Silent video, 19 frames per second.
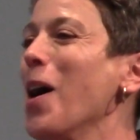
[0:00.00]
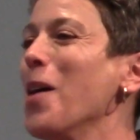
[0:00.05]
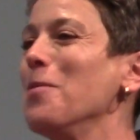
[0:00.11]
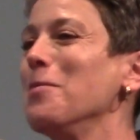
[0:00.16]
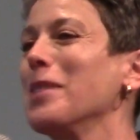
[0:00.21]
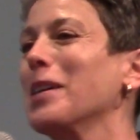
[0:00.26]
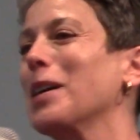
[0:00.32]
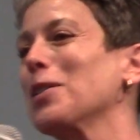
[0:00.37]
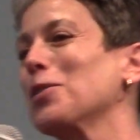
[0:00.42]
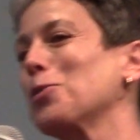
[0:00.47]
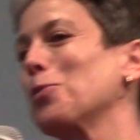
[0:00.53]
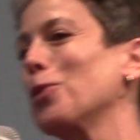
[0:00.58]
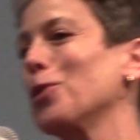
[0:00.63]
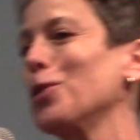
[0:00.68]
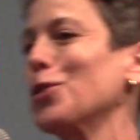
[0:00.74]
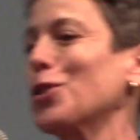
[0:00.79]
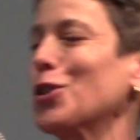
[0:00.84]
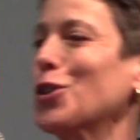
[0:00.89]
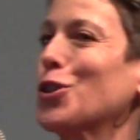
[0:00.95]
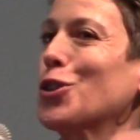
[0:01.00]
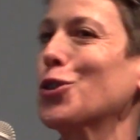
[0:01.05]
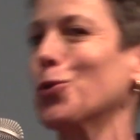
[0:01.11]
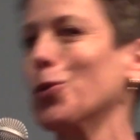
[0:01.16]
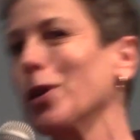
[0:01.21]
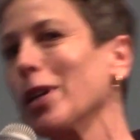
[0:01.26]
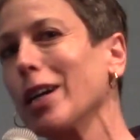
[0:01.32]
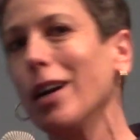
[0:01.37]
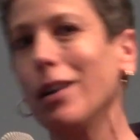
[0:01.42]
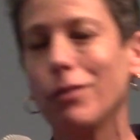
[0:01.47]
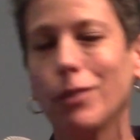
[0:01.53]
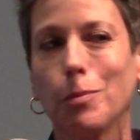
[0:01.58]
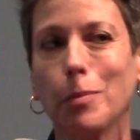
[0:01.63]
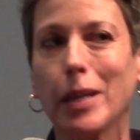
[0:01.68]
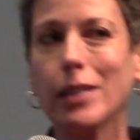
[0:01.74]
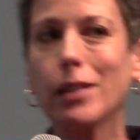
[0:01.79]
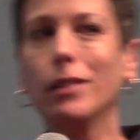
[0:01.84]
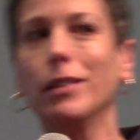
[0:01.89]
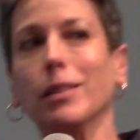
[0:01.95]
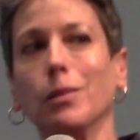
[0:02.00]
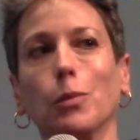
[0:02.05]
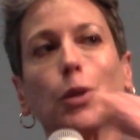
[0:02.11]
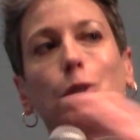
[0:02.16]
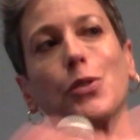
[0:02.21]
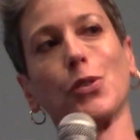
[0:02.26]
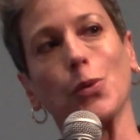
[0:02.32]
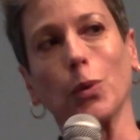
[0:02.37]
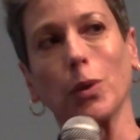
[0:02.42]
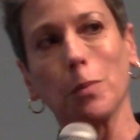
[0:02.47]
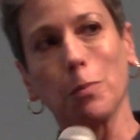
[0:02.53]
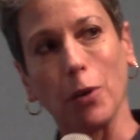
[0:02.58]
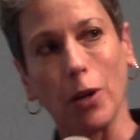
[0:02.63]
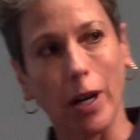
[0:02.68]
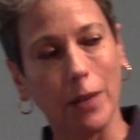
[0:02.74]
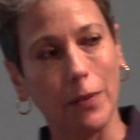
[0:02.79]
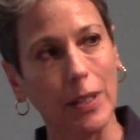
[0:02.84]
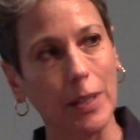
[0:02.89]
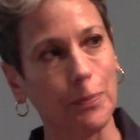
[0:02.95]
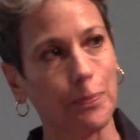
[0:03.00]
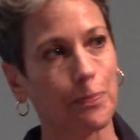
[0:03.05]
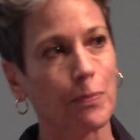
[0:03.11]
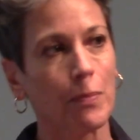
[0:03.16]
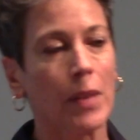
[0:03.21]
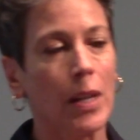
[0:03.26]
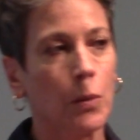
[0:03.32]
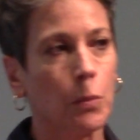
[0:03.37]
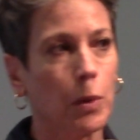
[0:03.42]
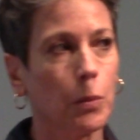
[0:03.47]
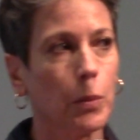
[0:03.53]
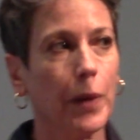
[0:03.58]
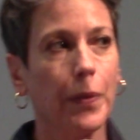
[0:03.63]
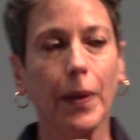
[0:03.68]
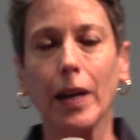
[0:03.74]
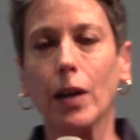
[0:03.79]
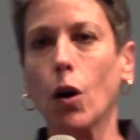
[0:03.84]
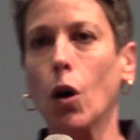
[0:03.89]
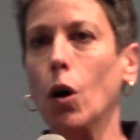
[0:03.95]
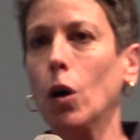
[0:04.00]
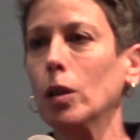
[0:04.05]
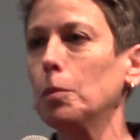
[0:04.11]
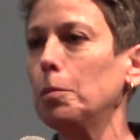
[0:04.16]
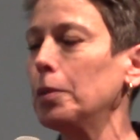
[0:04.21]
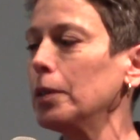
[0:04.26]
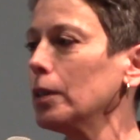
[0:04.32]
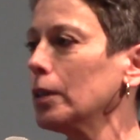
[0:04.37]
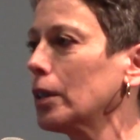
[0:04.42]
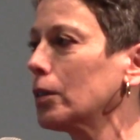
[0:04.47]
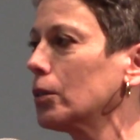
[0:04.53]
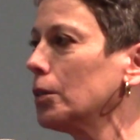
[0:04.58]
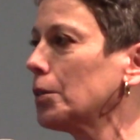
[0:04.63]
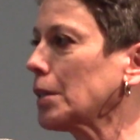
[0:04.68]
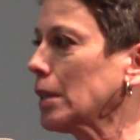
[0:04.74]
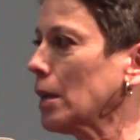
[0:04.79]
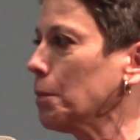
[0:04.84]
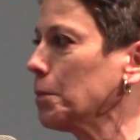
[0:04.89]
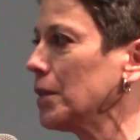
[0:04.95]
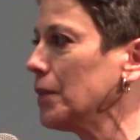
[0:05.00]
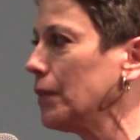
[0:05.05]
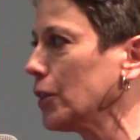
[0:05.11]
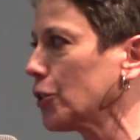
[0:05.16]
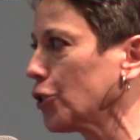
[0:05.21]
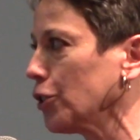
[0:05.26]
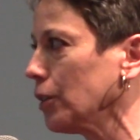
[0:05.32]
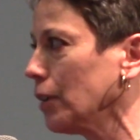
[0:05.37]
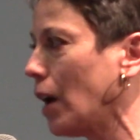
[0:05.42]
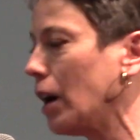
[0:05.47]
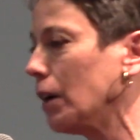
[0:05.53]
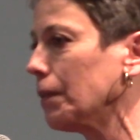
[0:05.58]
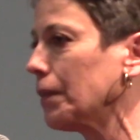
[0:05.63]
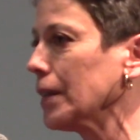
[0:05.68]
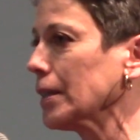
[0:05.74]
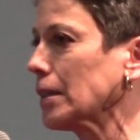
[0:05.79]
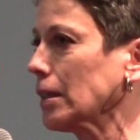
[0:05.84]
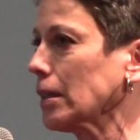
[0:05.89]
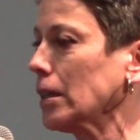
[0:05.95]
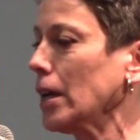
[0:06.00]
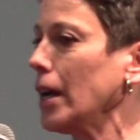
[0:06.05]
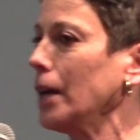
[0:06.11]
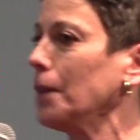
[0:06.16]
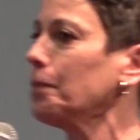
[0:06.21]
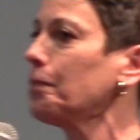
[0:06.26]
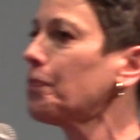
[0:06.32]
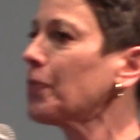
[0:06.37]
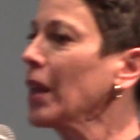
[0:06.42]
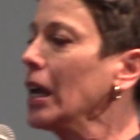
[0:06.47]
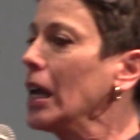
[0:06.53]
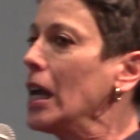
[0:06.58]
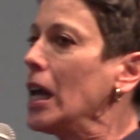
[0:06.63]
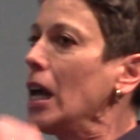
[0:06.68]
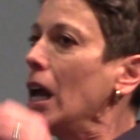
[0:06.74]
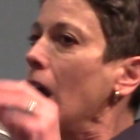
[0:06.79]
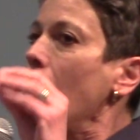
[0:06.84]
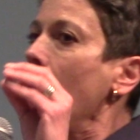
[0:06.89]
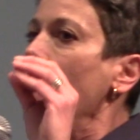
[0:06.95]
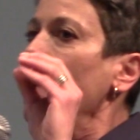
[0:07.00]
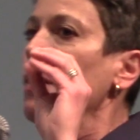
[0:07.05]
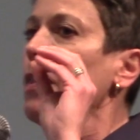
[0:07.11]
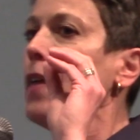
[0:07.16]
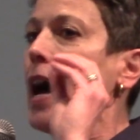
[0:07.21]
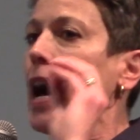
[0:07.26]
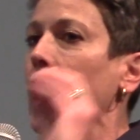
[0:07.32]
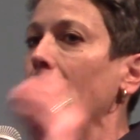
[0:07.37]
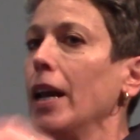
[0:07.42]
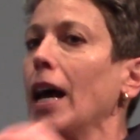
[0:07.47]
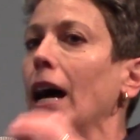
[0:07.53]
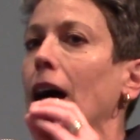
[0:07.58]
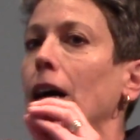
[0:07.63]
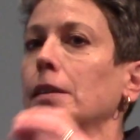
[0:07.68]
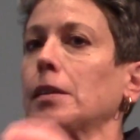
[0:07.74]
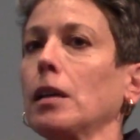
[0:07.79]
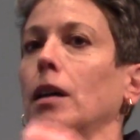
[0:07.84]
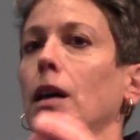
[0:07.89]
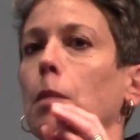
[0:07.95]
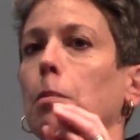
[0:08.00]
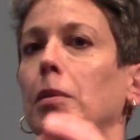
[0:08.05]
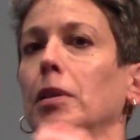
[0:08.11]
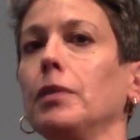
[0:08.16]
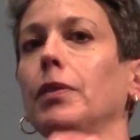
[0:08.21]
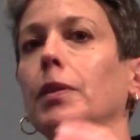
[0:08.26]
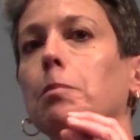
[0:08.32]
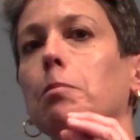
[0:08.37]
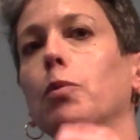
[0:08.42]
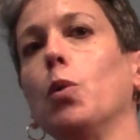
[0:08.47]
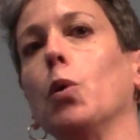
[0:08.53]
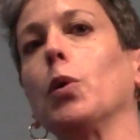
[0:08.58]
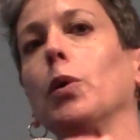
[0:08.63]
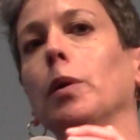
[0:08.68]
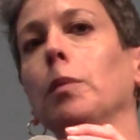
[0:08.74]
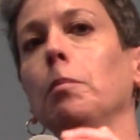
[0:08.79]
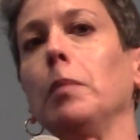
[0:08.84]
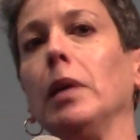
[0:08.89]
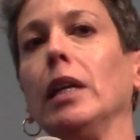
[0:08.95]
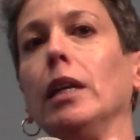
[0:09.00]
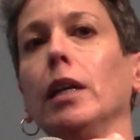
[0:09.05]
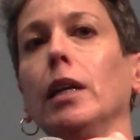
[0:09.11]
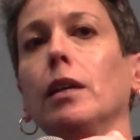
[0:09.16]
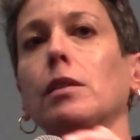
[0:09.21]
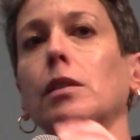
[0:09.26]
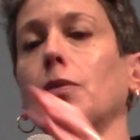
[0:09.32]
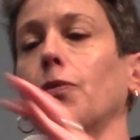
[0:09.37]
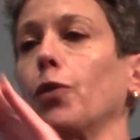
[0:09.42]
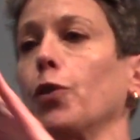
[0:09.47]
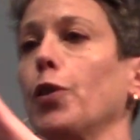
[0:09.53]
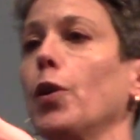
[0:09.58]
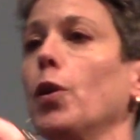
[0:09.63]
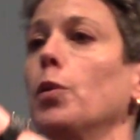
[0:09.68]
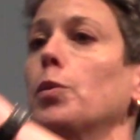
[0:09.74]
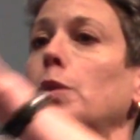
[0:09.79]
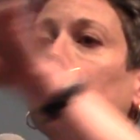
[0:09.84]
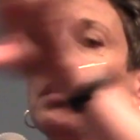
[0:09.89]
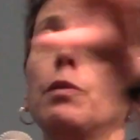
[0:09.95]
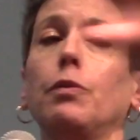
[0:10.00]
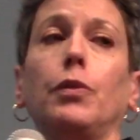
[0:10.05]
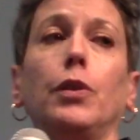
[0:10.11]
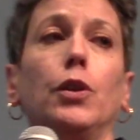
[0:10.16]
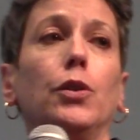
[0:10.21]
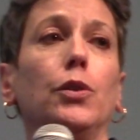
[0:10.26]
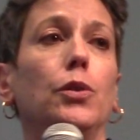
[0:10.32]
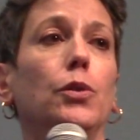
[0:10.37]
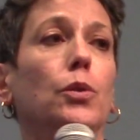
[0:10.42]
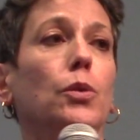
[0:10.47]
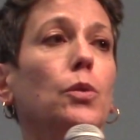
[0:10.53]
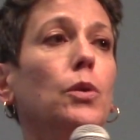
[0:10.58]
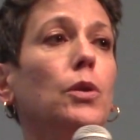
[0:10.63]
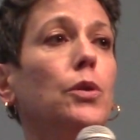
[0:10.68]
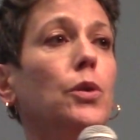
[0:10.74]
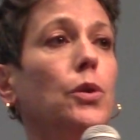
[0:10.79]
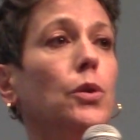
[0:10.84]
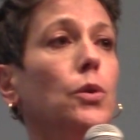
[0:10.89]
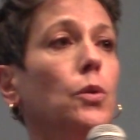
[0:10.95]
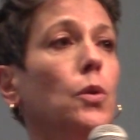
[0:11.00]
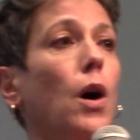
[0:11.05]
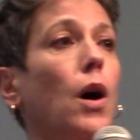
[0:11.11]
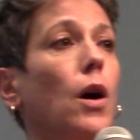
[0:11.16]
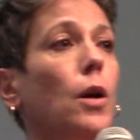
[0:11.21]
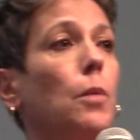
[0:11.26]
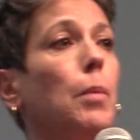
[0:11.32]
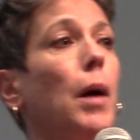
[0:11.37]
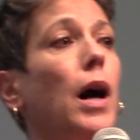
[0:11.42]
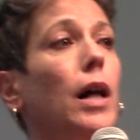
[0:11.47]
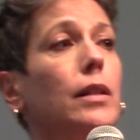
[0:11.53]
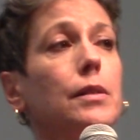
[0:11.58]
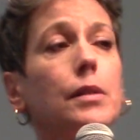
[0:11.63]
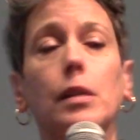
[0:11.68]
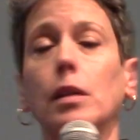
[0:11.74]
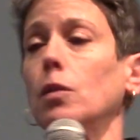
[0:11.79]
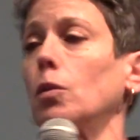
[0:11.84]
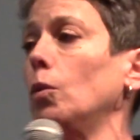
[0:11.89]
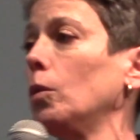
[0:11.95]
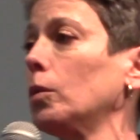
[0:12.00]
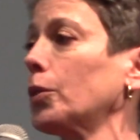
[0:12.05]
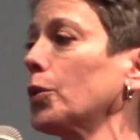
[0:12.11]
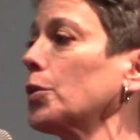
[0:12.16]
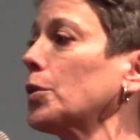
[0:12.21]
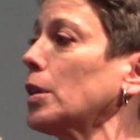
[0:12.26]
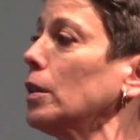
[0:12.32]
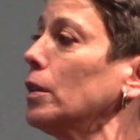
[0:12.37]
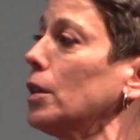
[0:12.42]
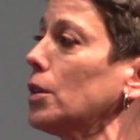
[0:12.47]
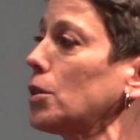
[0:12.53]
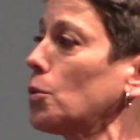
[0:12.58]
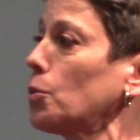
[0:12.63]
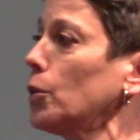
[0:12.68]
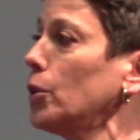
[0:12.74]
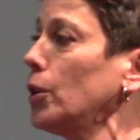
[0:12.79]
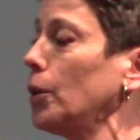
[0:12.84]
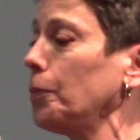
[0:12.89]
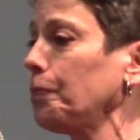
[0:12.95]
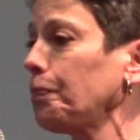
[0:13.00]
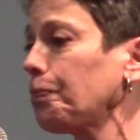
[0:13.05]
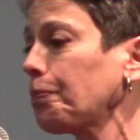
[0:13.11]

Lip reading: because we're sort of governmental and we're sort of private. We're what they call a political subdivision of the state. That has a couple of important meanings for those of you who are policyholders in this room,